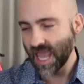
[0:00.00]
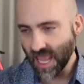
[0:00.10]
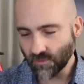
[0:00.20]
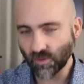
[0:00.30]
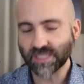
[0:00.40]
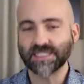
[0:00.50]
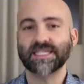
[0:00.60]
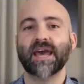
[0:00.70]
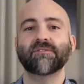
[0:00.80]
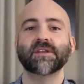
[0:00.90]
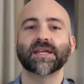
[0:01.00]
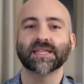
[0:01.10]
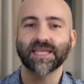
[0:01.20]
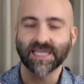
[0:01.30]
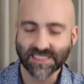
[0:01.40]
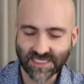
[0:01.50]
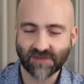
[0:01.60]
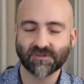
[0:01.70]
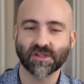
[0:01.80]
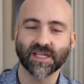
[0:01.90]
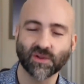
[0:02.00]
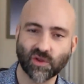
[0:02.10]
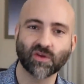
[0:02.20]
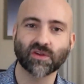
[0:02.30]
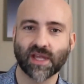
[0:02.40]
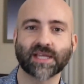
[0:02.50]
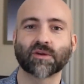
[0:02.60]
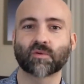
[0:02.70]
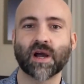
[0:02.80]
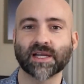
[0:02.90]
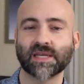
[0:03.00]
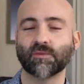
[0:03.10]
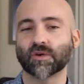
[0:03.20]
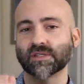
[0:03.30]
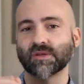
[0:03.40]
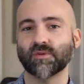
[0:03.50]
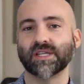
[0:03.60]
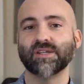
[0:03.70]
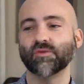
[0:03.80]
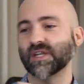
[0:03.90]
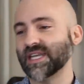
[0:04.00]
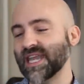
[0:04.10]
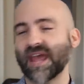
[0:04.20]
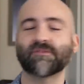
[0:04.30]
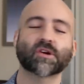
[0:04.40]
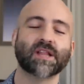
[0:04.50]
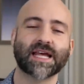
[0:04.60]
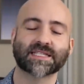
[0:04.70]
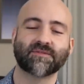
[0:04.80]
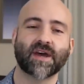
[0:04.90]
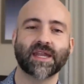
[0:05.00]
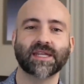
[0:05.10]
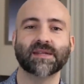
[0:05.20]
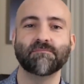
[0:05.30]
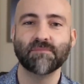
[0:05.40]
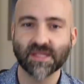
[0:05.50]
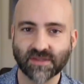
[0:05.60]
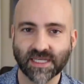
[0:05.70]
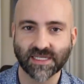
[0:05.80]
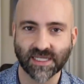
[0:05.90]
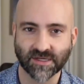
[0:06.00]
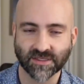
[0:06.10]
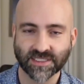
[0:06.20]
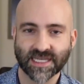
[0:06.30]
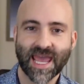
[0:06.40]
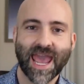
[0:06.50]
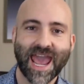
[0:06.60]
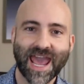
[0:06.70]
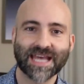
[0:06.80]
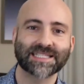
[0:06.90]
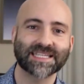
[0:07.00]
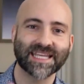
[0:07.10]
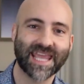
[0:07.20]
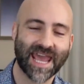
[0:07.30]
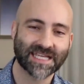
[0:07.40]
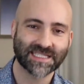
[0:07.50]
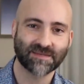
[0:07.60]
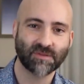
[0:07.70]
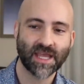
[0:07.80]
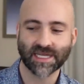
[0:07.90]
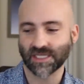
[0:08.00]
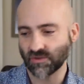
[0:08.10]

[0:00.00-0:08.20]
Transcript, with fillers: it would definitely, definitely look like a rocky world. You would never classify it in a million years as a gassy planet.